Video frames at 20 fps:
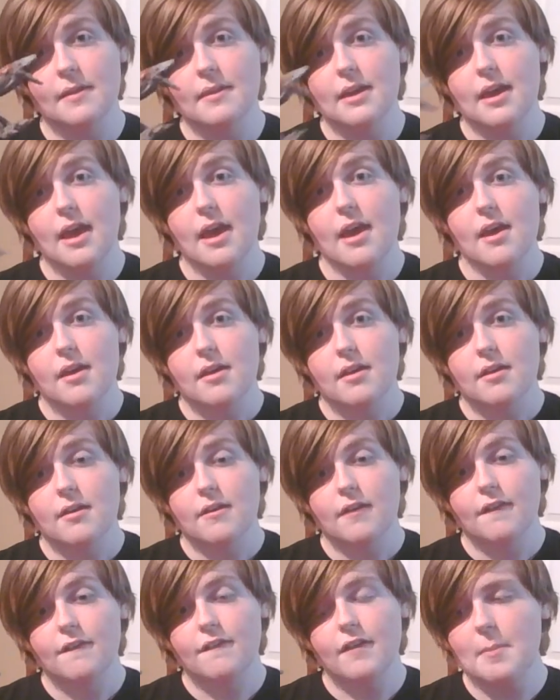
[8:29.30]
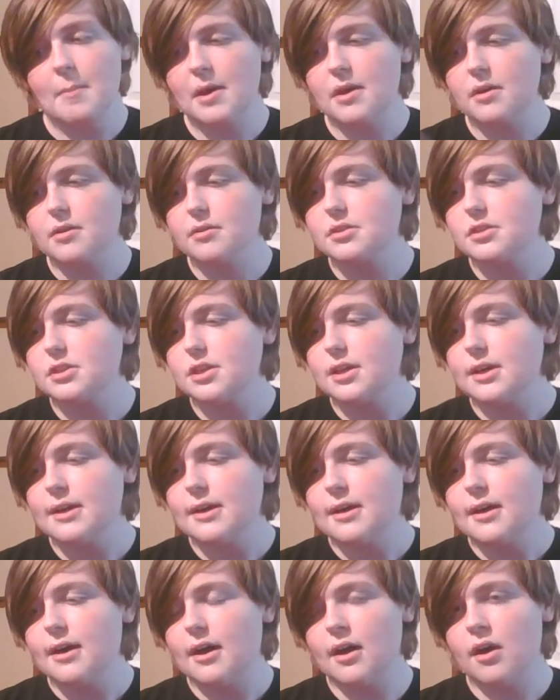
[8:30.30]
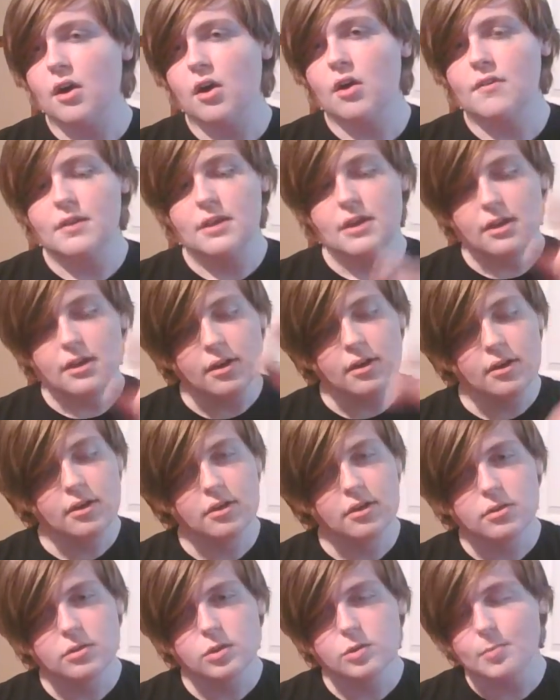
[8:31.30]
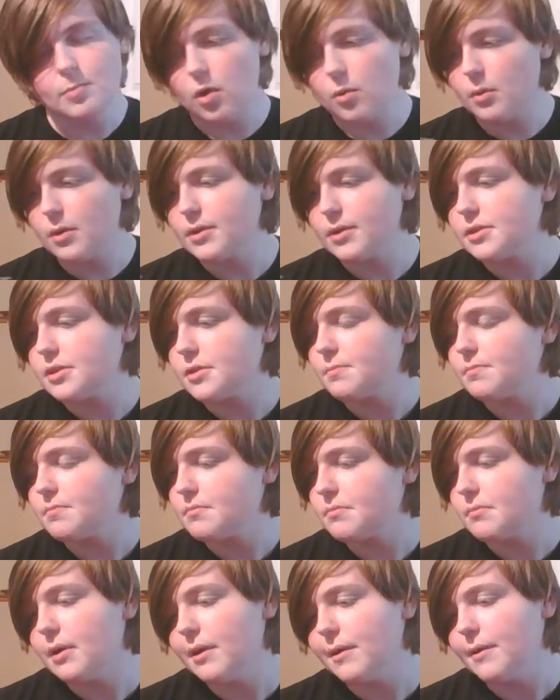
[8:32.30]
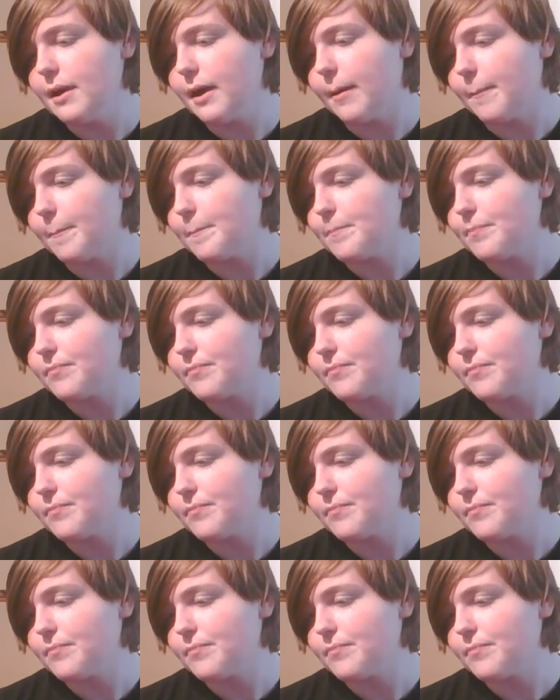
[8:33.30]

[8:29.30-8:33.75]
the females are the small ones. But yeah,